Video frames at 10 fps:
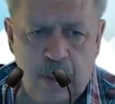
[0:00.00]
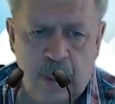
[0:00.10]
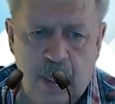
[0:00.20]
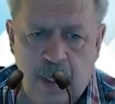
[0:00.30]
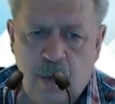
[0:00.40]

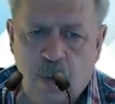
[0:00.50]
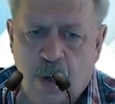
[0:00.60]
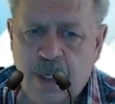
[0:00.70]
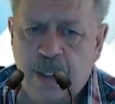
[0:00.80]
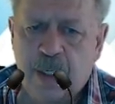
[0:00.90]
in any
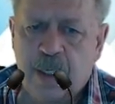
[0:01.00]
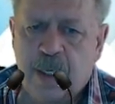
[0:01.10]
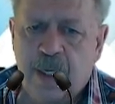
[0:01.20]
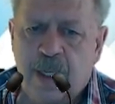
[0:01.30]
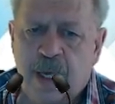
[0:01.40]
1 year
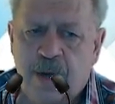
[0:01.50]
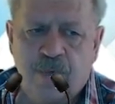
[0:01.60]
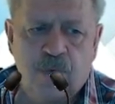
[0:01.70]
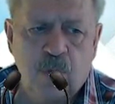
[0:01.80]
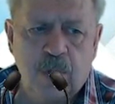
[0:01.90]
can carry
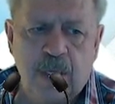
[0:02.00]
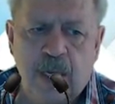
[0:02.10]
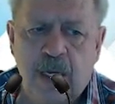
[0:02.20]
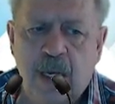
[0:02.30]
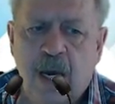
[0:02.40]
forward
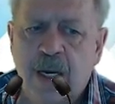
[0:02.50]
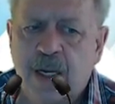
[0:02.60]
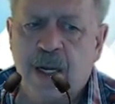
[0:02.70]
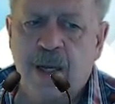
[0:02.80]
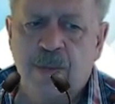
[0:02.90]
any
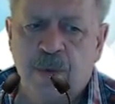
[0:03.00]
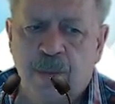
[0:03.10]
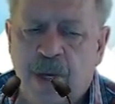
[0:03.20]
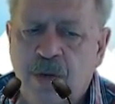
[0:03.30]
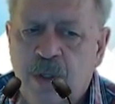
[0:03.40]
unclaimed
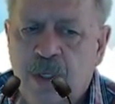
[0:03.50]
amount